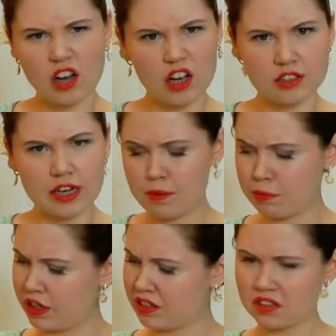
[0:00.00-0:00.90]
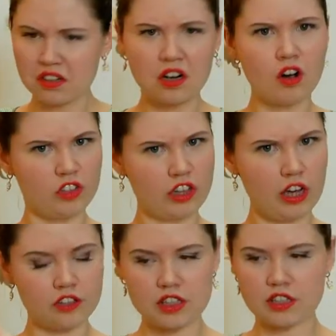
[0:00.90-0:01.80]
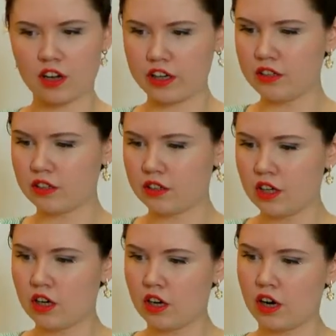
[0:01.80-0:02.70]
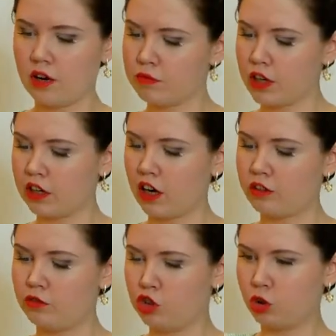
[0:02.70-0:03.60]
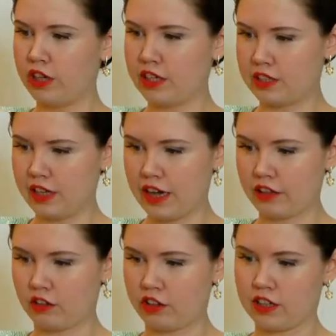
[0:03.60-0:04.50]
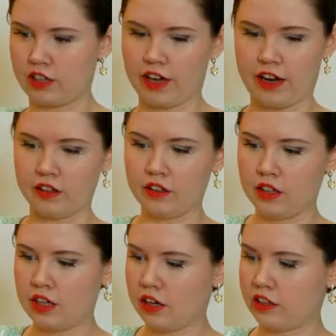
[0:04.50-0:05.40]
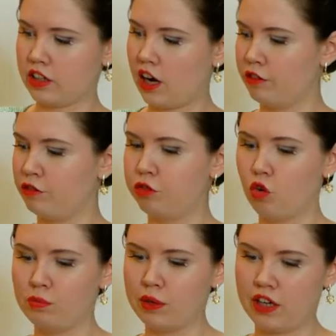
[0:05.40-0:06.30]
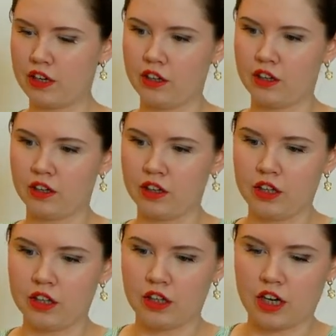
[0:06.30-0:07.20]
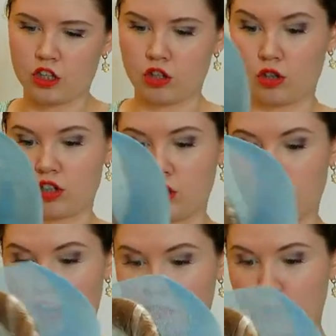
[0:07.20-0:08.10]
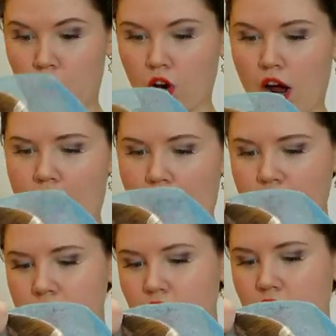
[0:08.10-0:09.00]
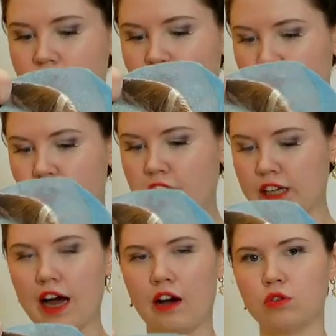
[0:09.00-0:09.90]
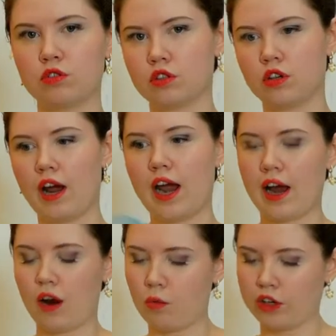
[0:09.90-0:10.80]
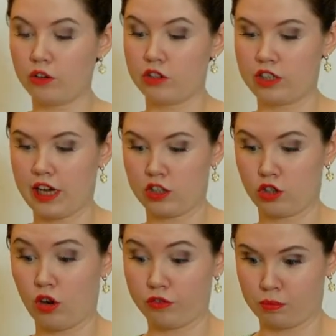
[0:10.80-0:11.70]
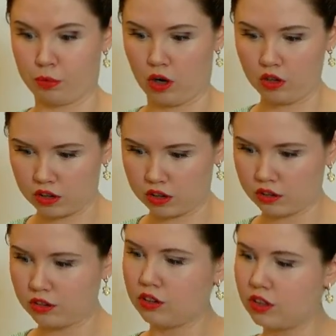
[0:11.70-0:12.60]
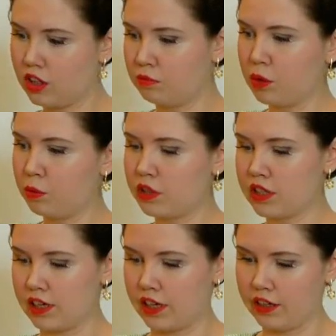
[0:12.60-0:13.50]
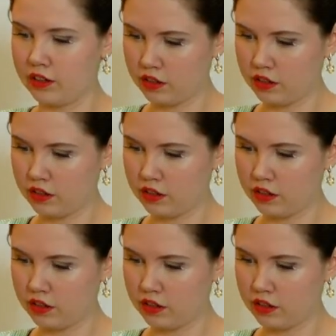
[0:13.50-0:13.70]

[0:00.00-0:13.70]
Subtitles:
Underlap it on the underside and kind of join it together under there and to kind of form a sausage around the block. I haven't figured out how we're going to take this off the block, but we'll see.